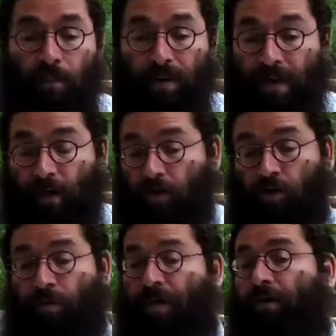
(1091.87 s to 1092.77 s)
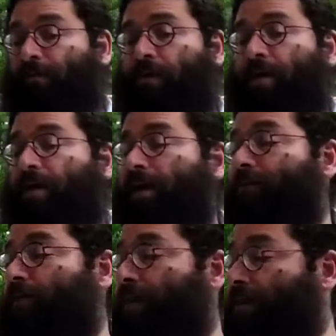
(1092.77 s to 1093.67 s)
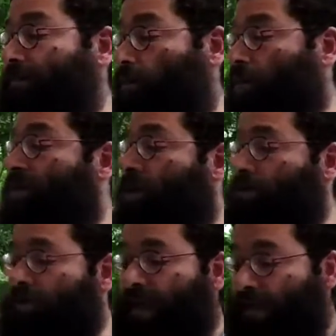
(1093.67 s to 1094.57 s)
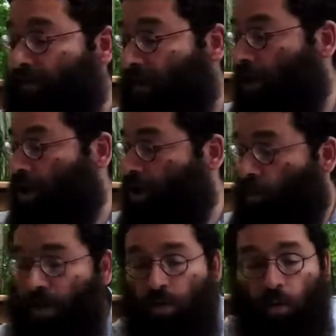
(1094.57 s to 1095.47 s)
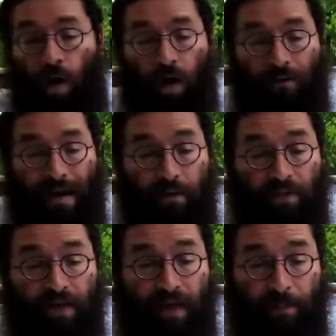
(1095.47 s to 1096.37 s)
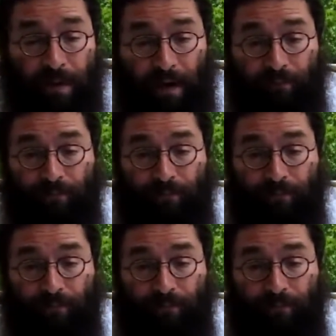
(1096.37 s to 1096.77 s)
But they could also be even in a more subtle state, when you walk around with a kippah.